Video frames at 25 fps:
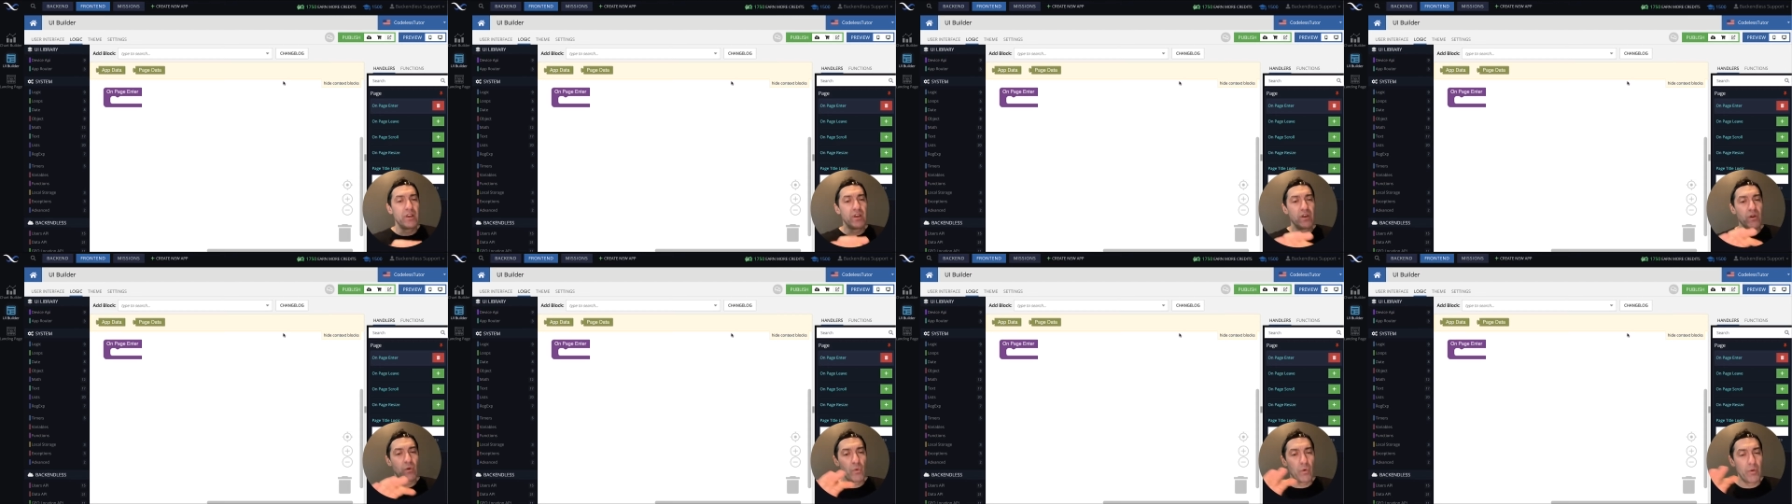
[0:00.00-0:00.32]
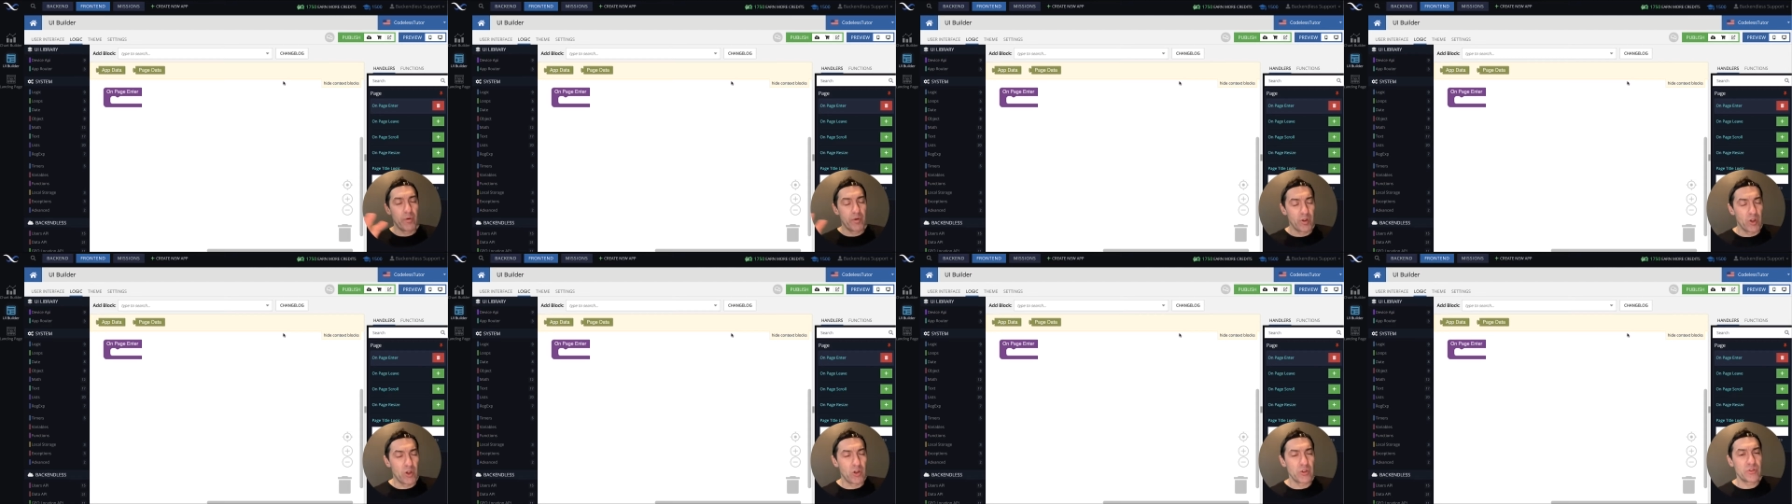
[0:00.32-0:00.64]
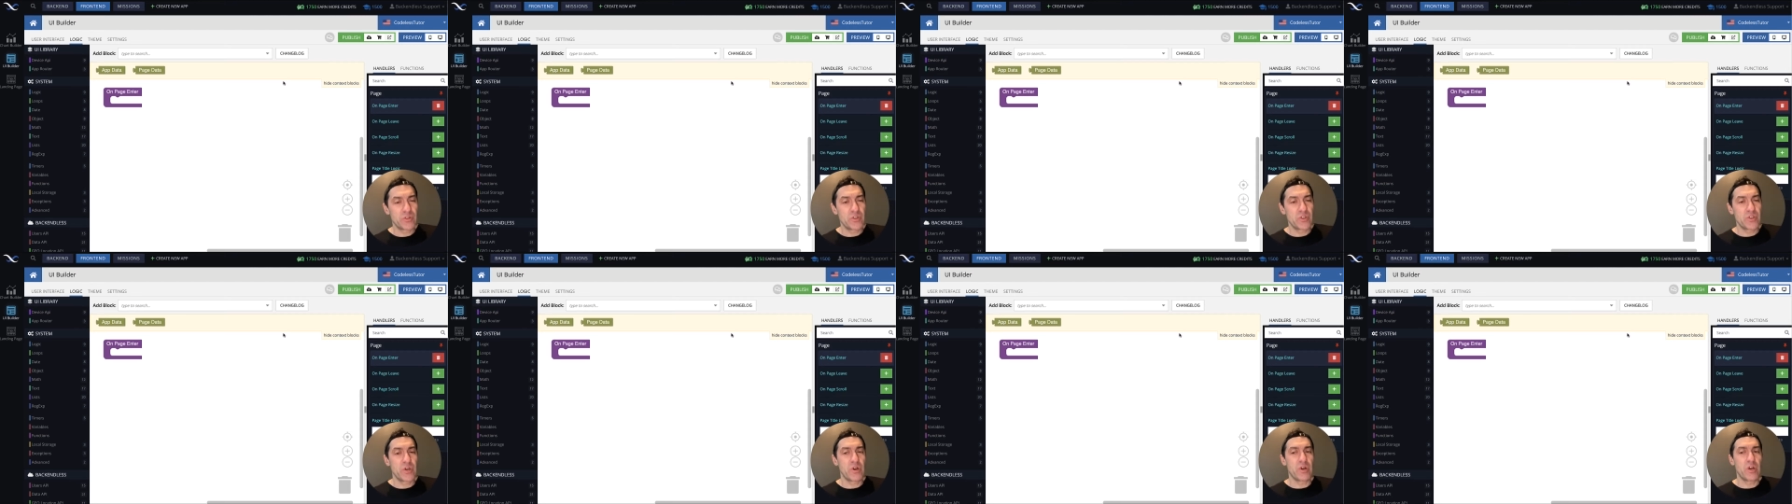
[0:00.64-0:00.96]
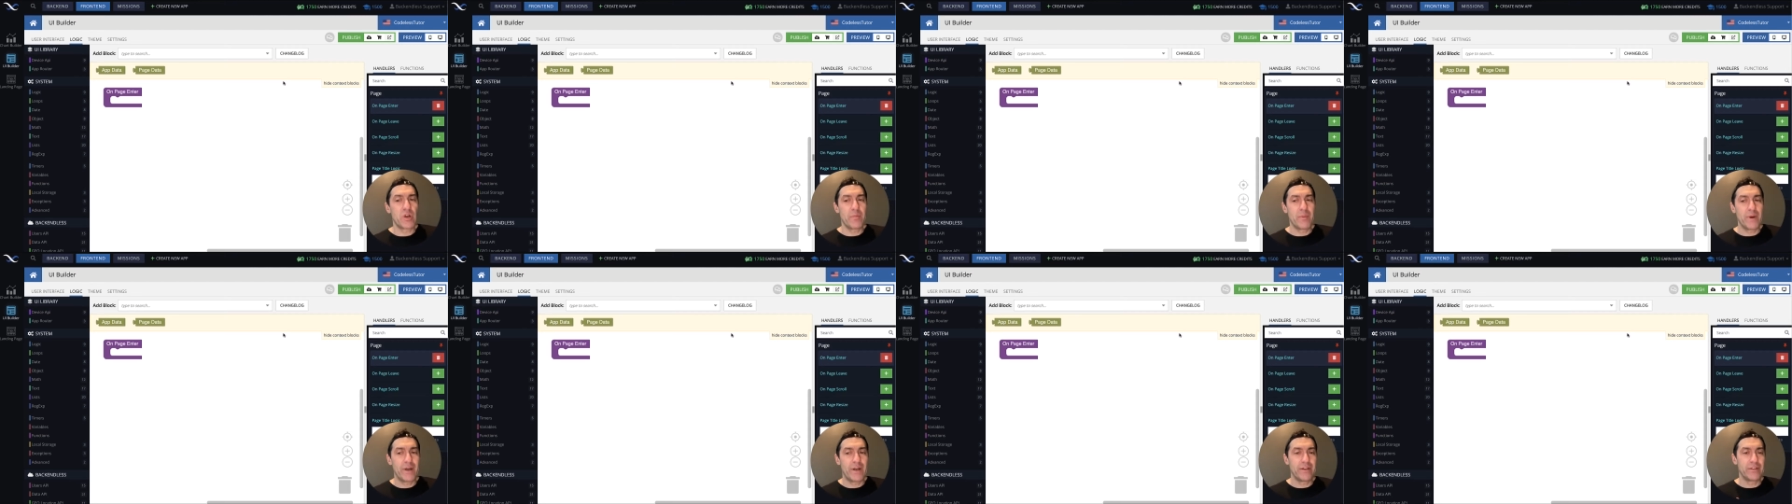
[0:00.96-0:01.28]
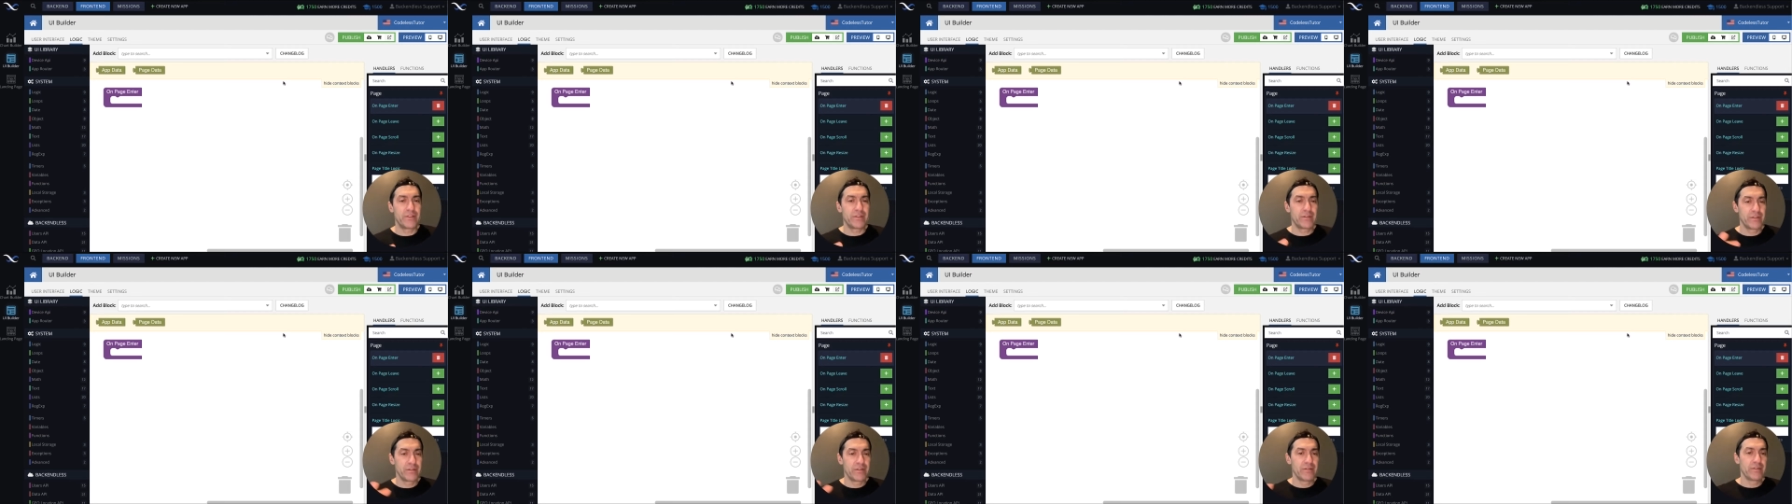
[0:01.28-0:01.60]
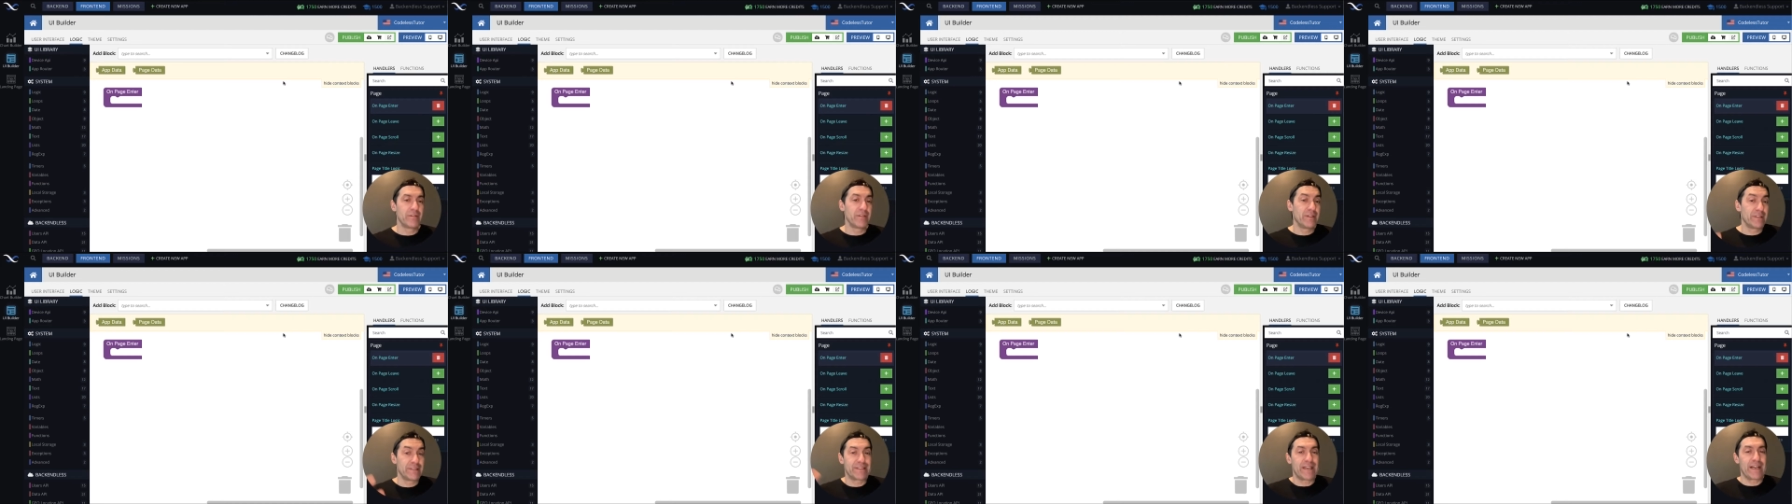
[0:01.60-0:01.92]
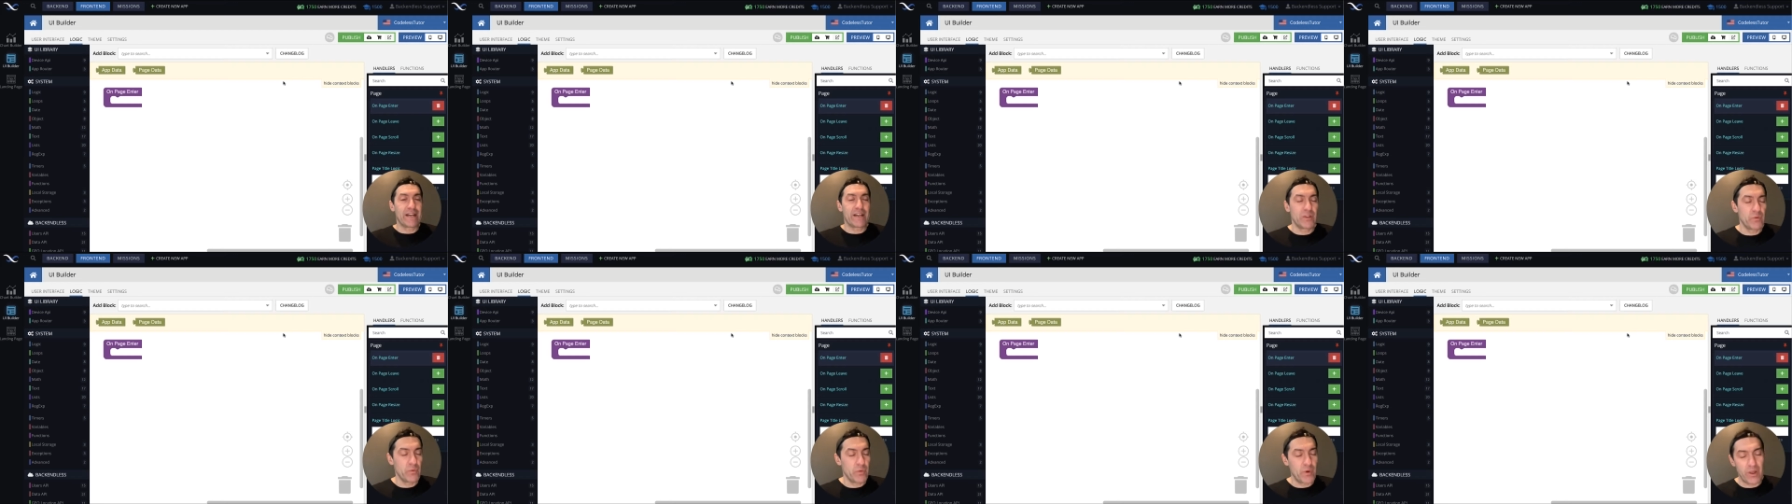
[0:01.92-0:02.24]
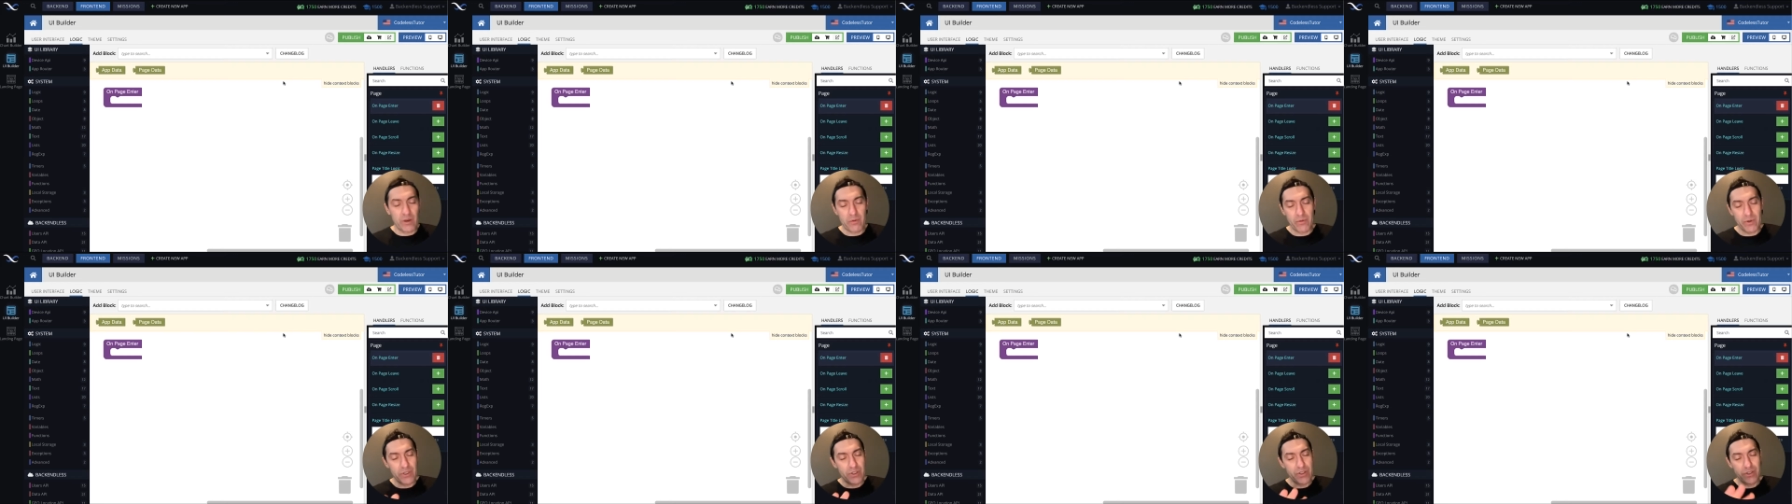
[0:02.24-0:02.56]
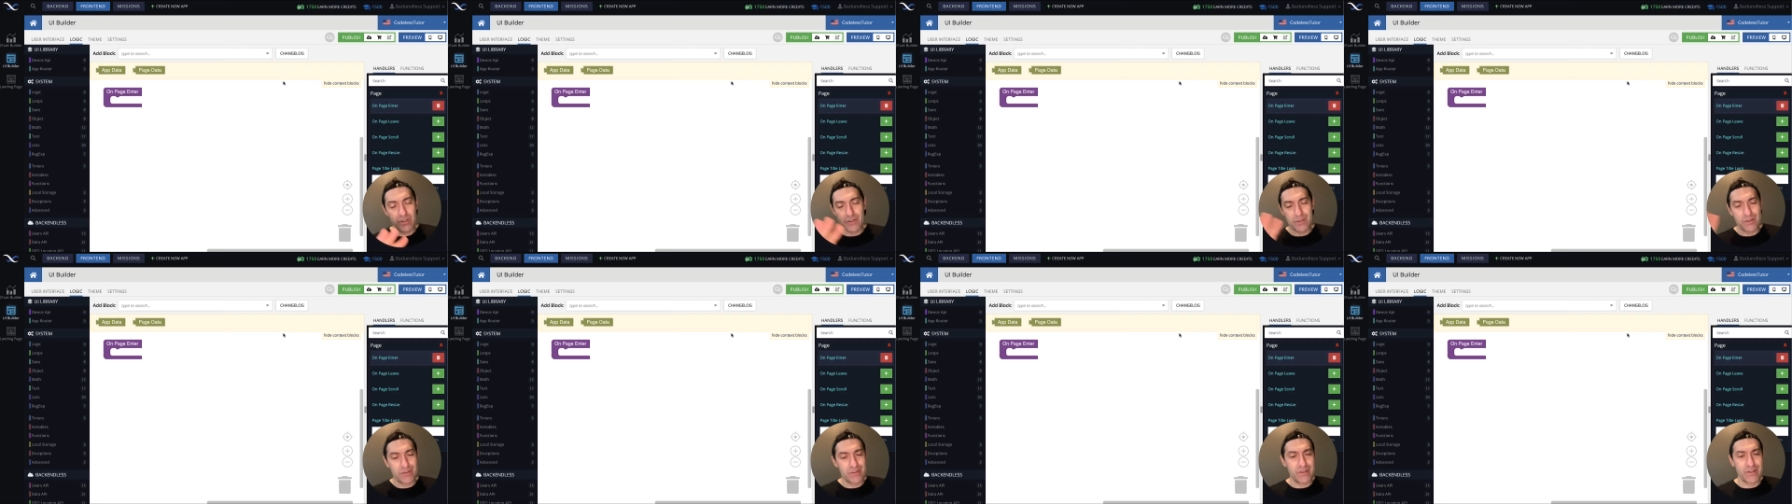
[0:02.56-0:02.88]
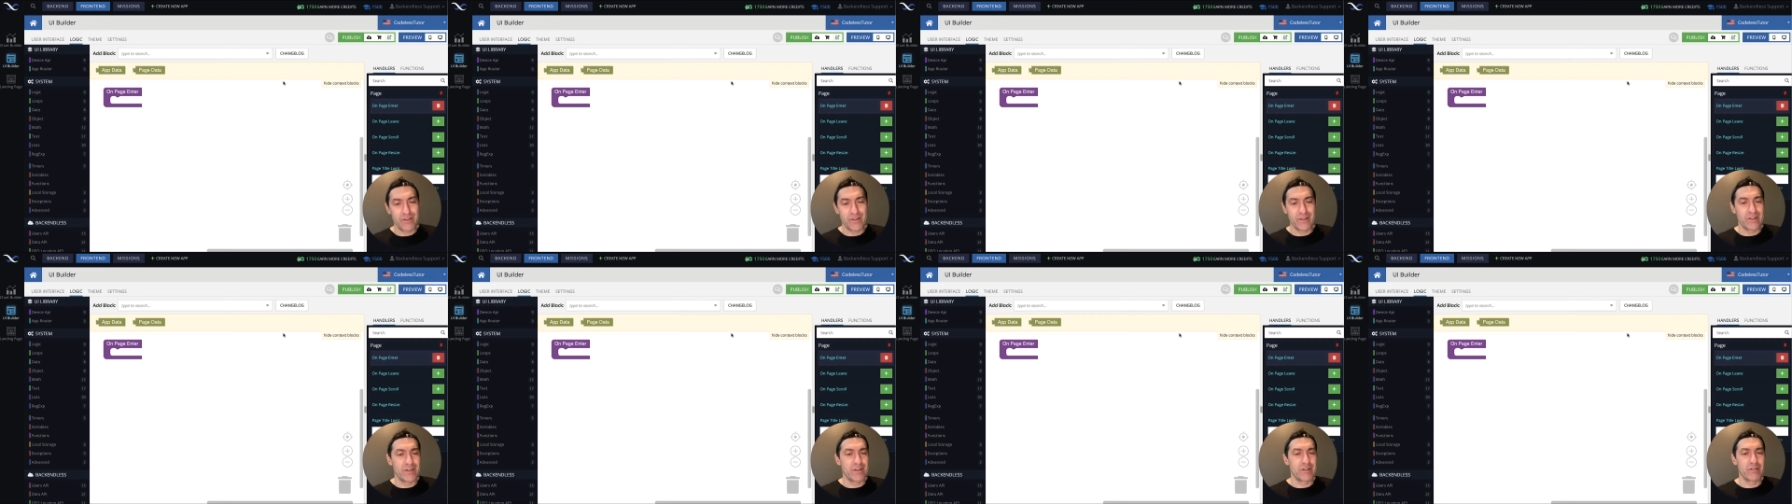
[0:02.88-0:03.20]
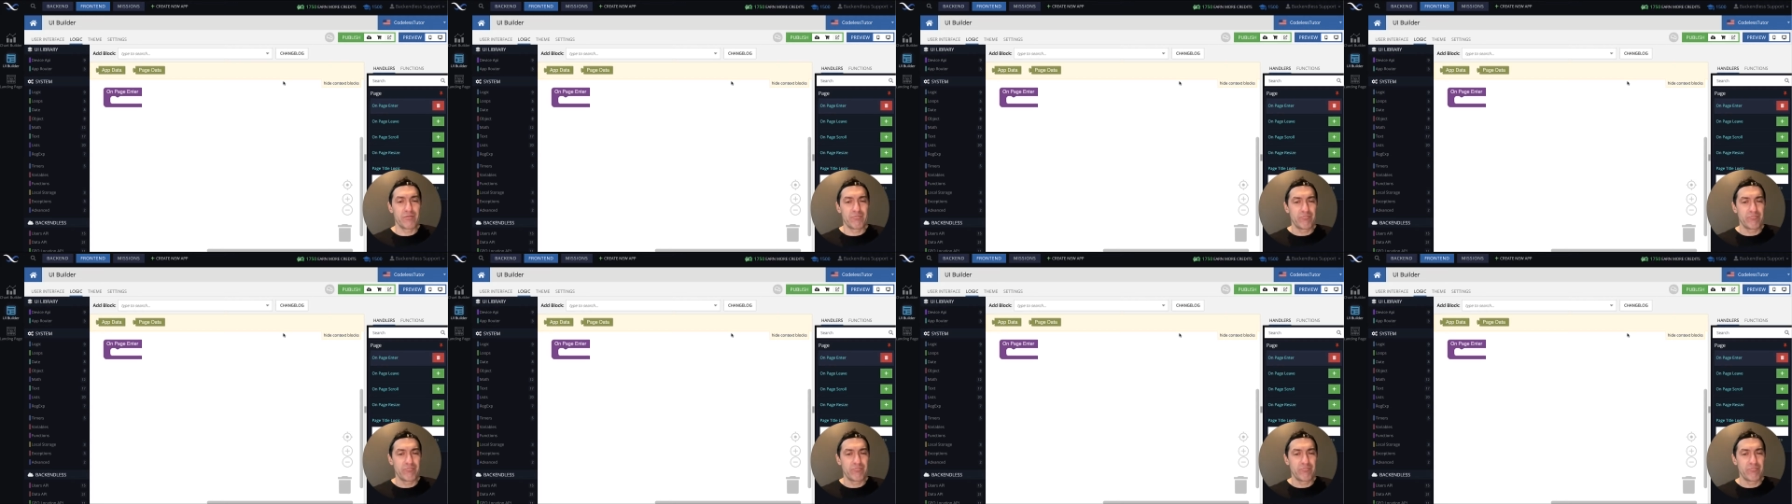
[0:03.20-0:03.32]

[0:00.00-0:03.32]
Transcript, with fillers: we will also talk about the second way, which is uh,